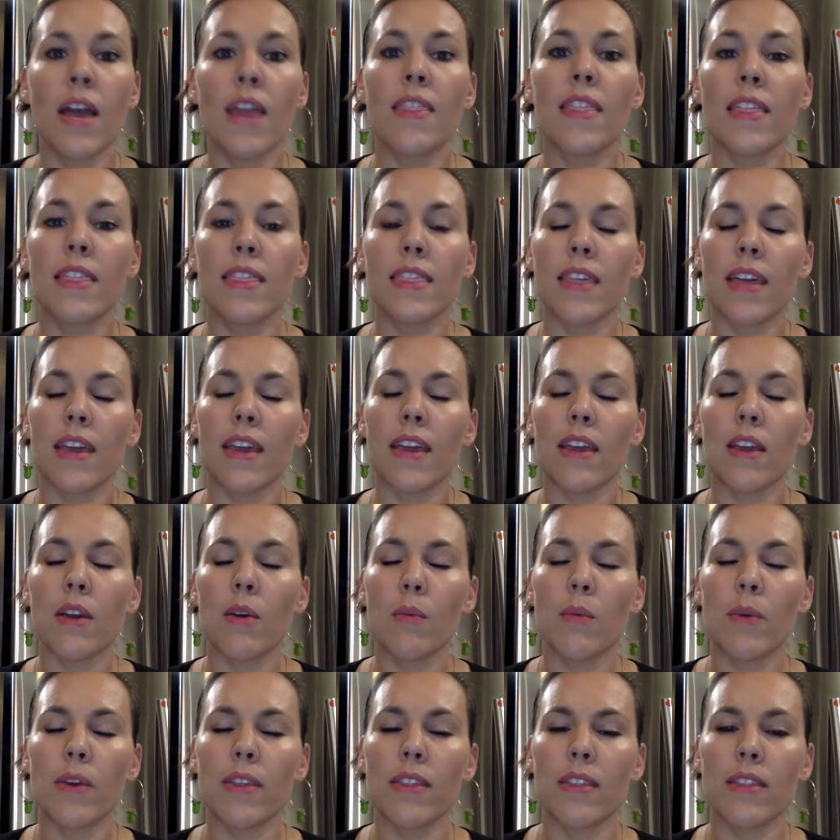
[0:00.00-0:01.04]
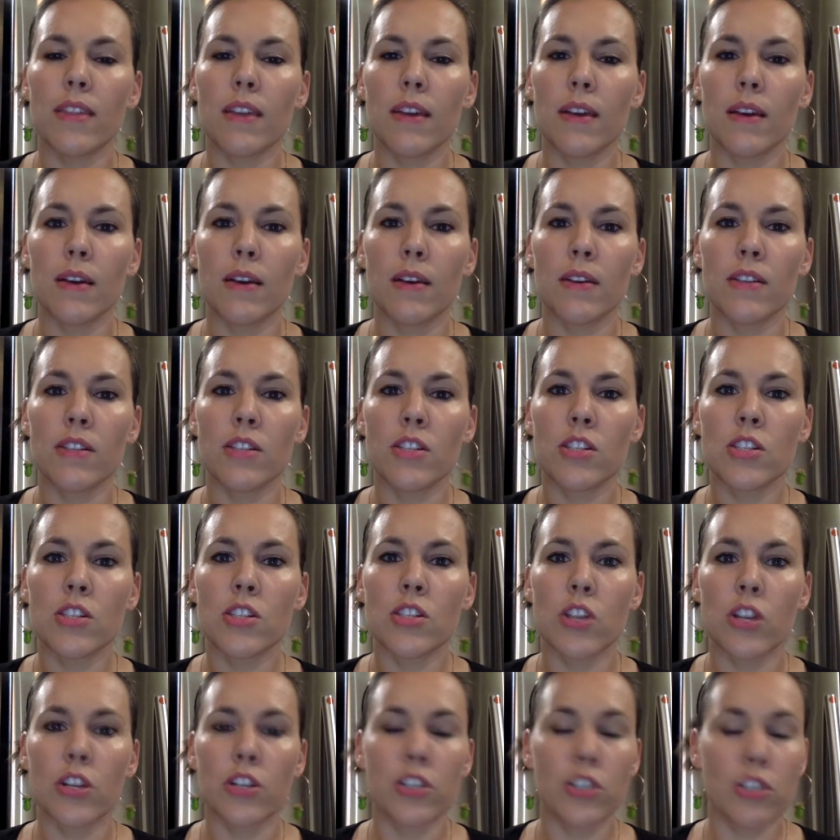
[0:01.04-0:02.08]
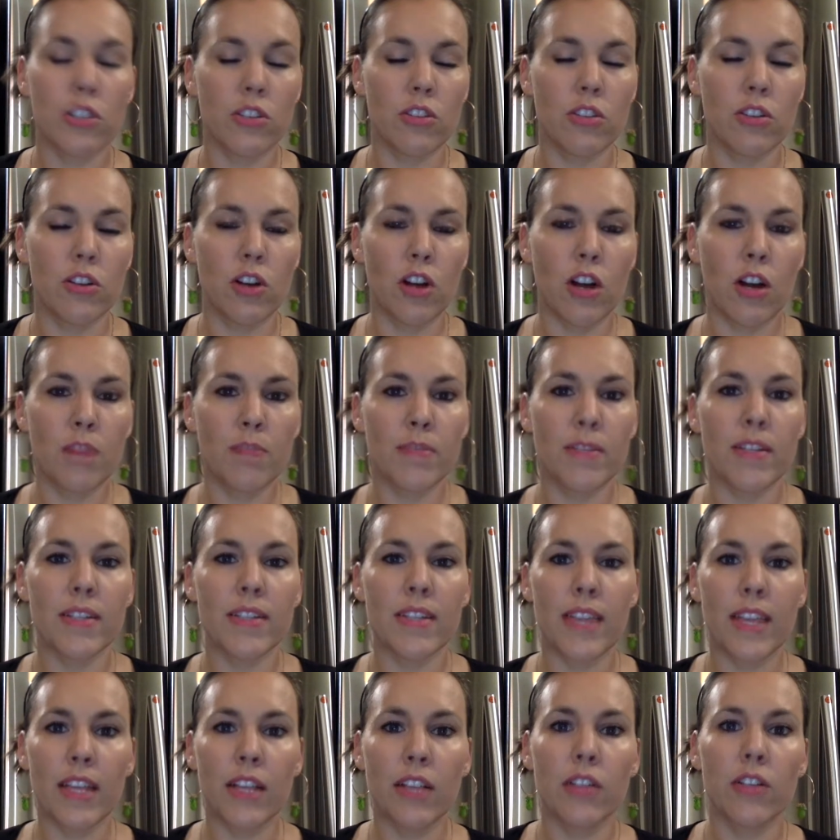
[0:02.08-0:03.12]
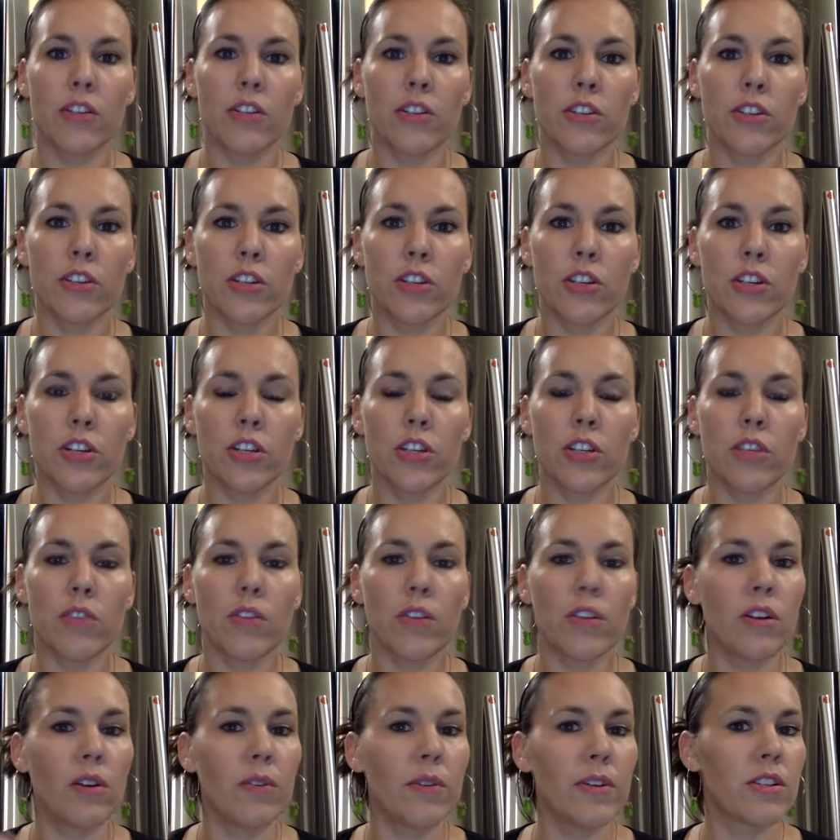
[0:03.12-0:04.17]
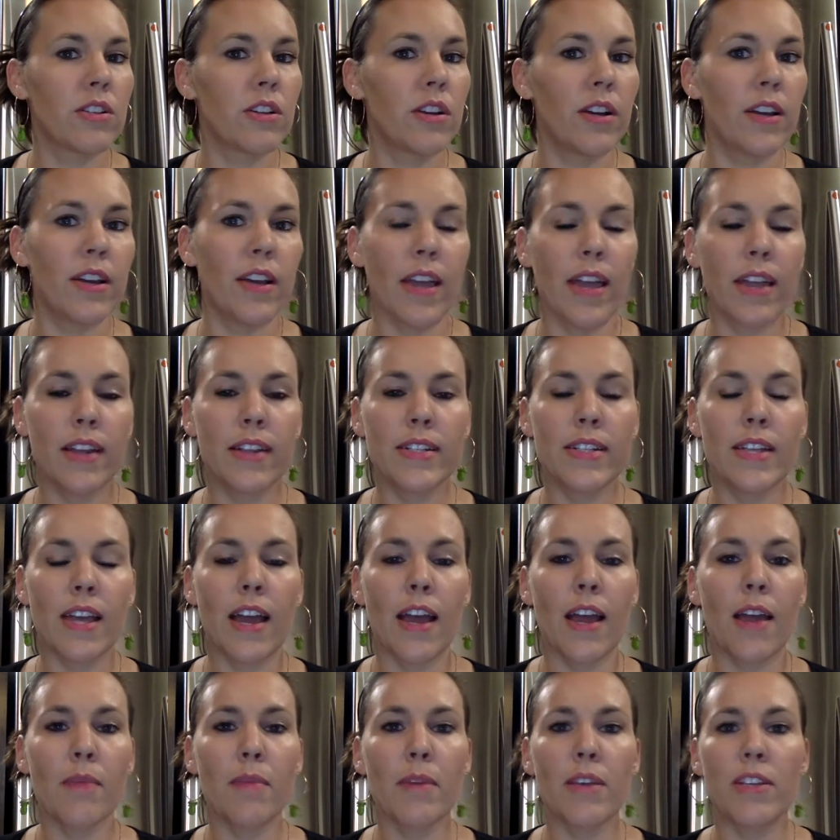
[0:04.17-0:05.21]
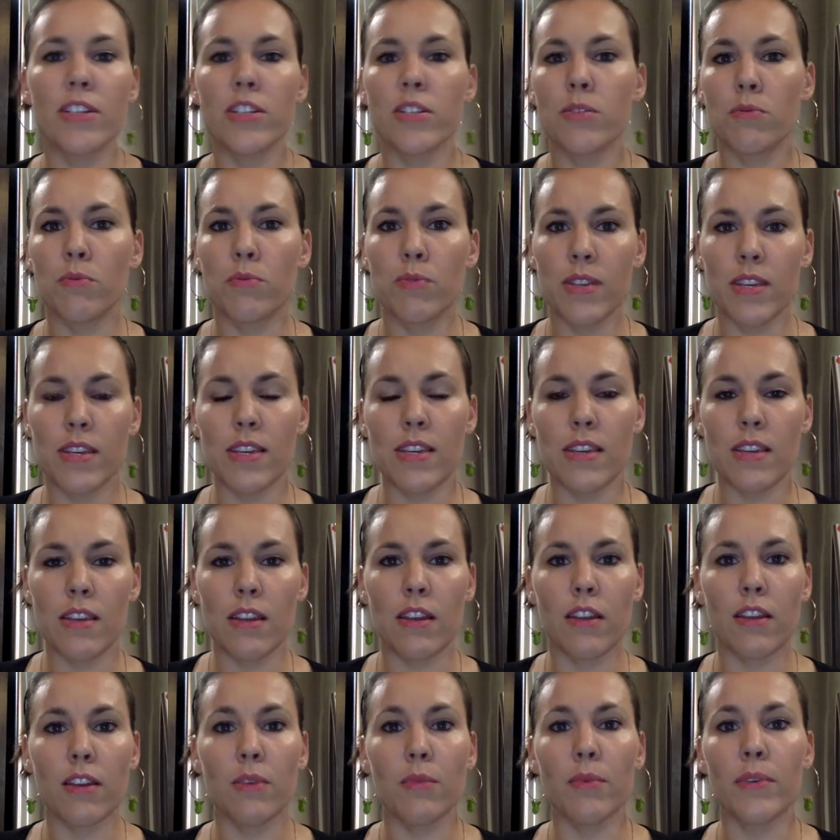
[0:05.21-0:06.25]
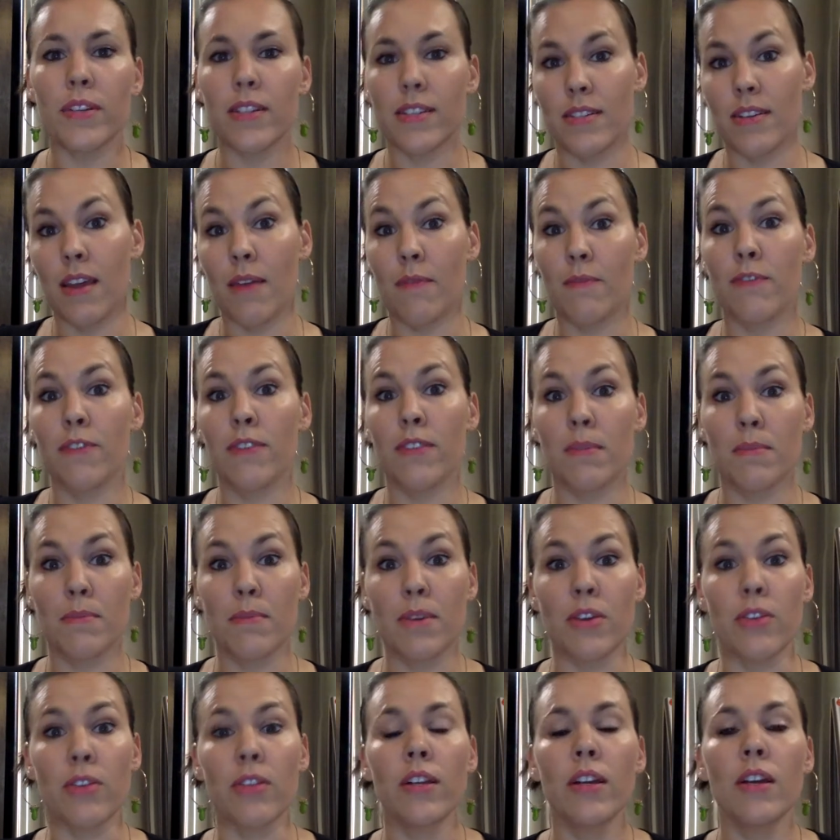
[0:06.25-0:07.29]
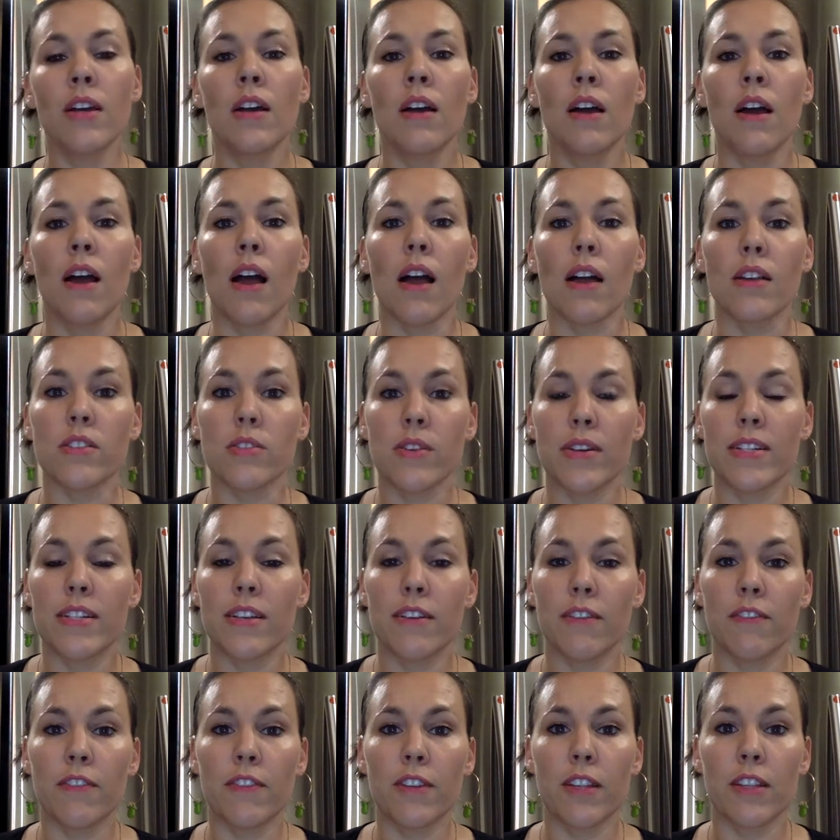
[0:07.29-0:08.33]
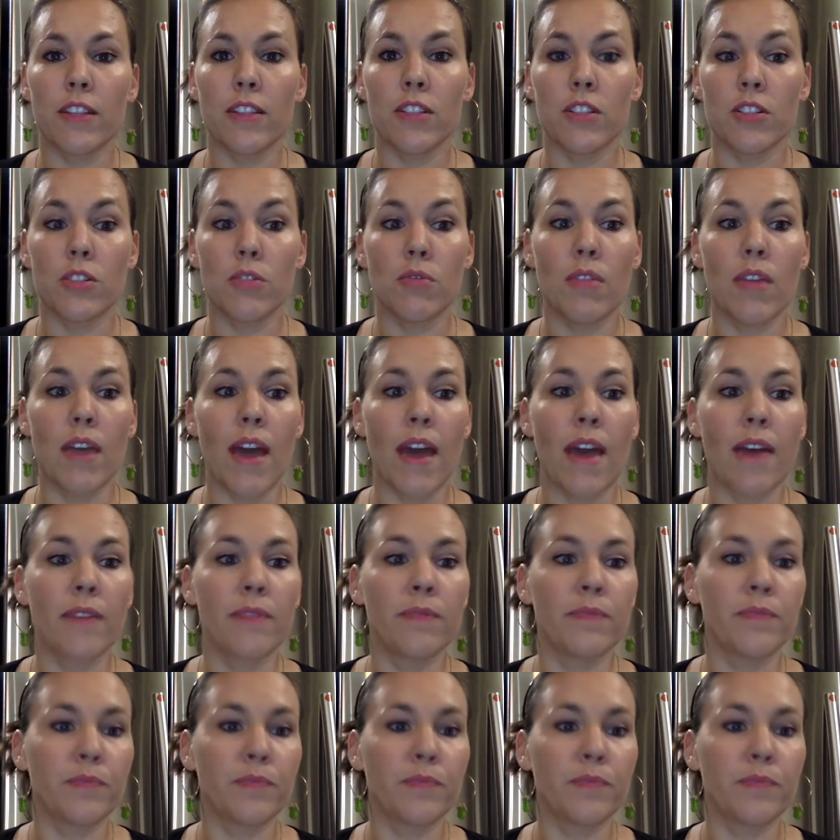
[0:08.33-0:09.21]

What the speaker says: The thing with the starches or the carbs that take longer to cook, you can always cook ahead of time and just reheat when it's time for the meal. So I definitely do that.